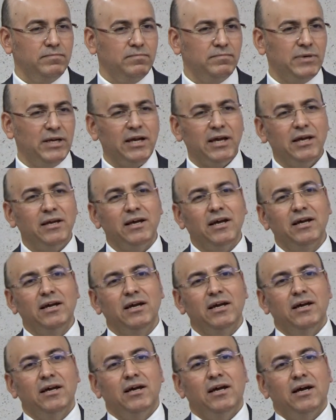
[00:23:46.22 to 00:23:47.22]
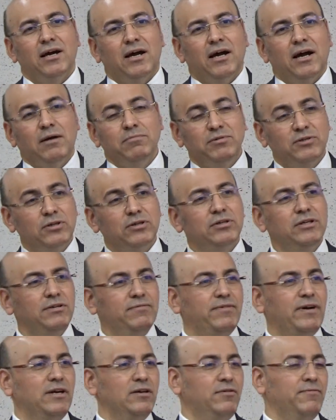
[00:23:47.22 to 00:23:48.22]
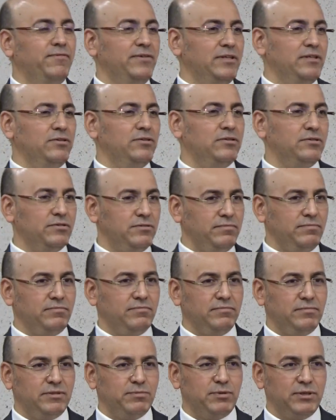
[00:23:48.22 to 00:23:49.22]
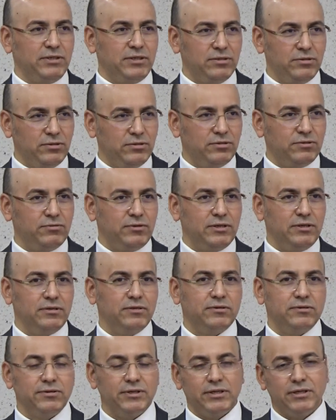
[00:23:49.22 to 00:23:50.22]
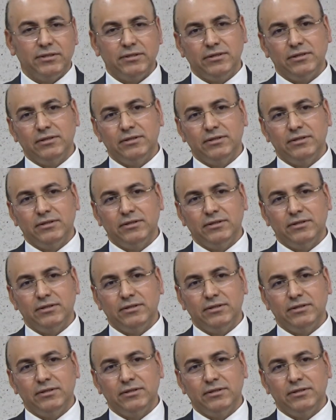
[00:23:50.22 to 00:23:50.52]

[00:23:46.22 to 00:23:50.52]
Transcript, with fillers: But I, I'm sorry if I offend you, especially those who are Korean.